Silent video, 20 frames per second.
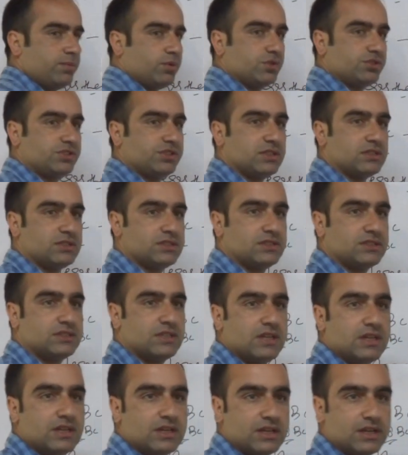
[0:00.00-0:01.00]
portions
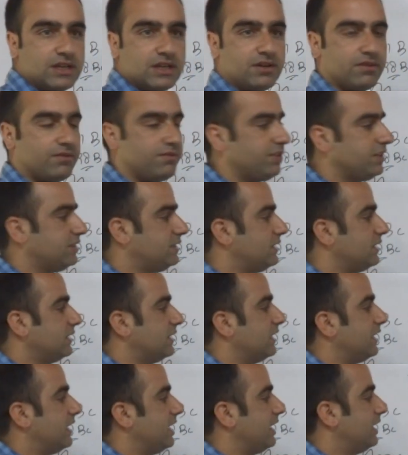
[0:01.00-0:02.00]
with
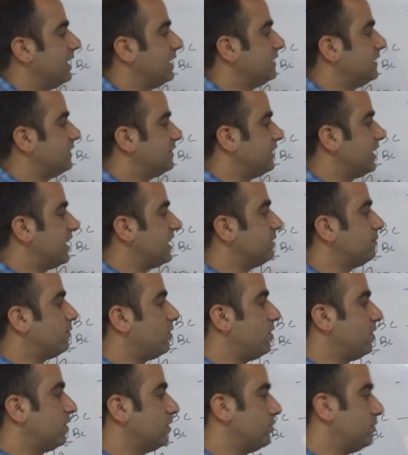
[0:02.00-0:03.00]
the Jain
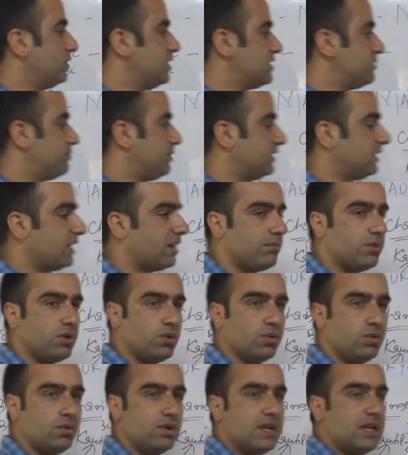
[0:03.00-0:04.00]
monk known as
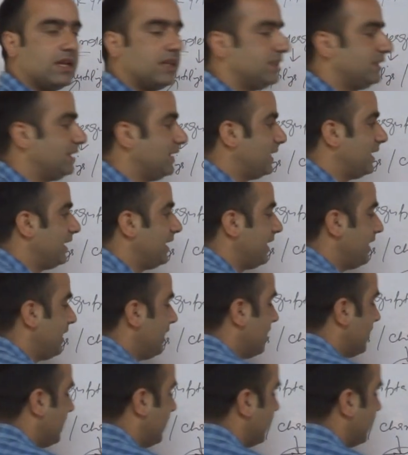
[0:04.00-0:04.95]
Bhadrabahu. There he